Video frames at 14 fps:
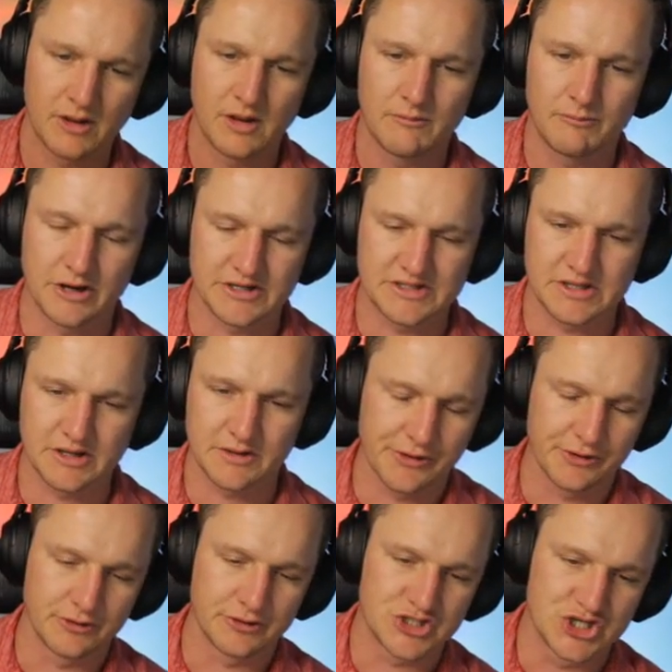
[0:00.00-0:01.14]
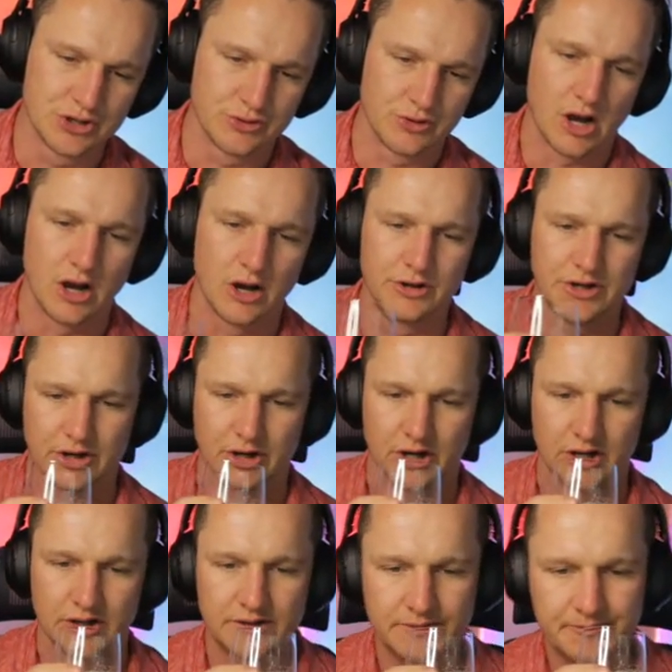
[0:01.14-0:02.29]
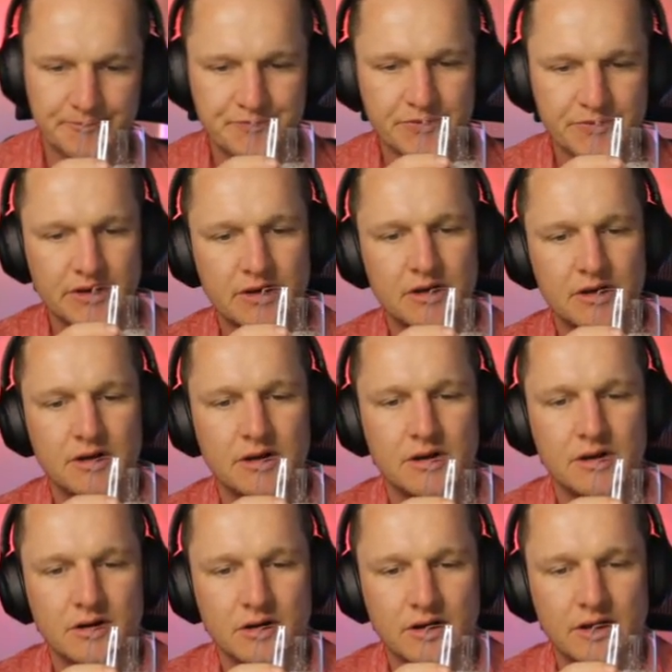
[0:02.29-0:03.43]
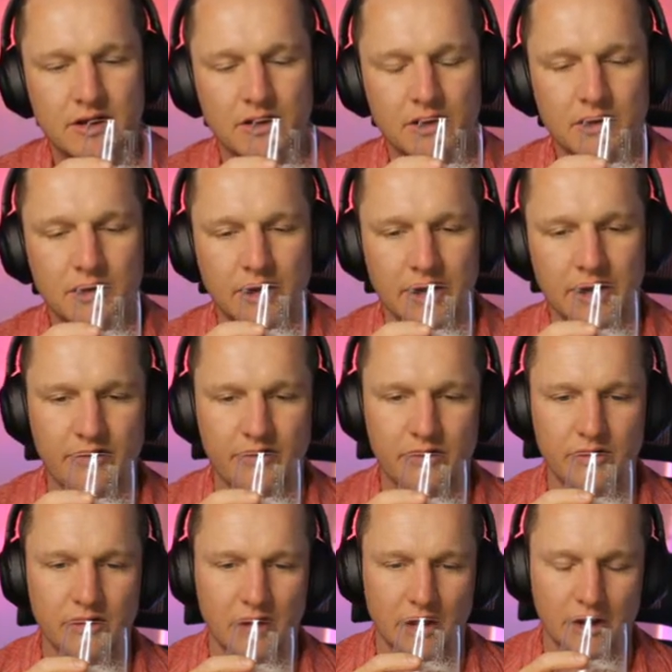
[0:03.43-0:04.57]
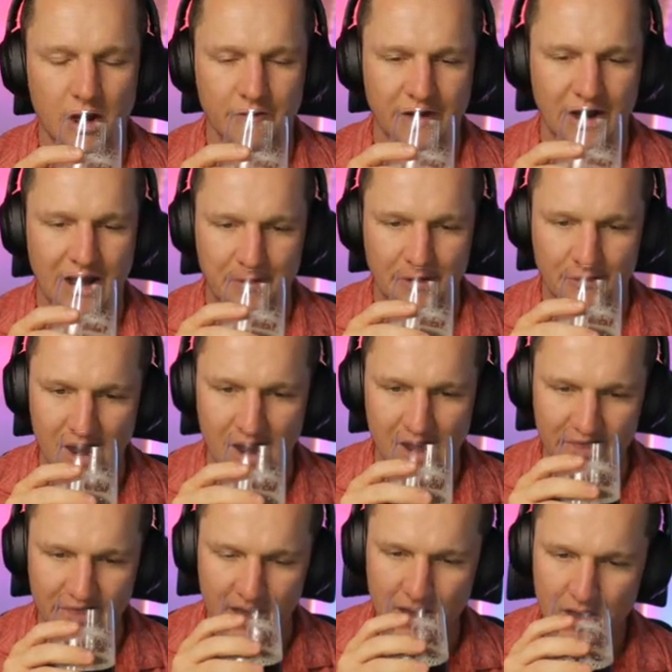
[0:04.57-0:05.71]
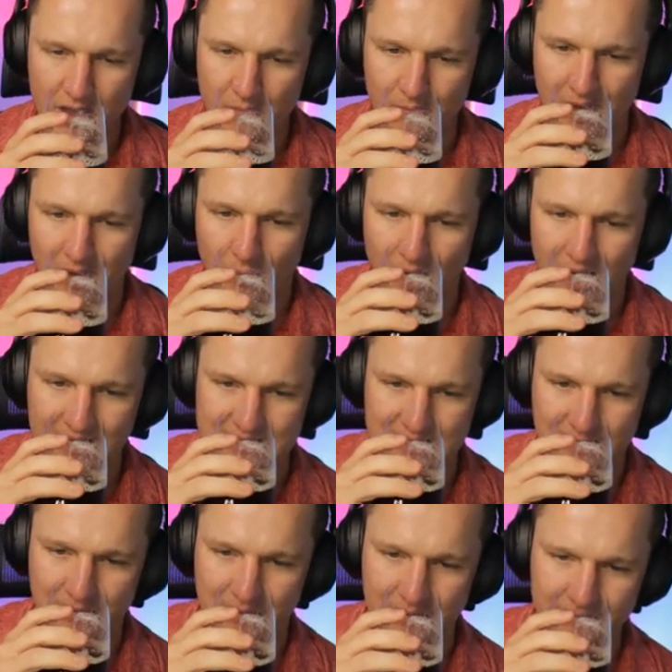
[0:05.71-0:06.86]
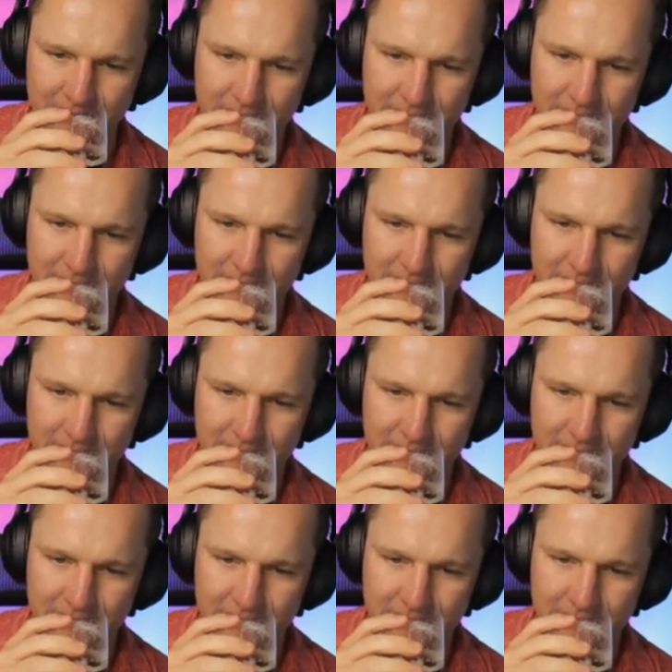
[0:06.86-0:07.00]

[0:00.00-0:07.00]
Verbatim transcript: Passed it through to Odegaard. This is the future. In an overlapping run there by White, I believe.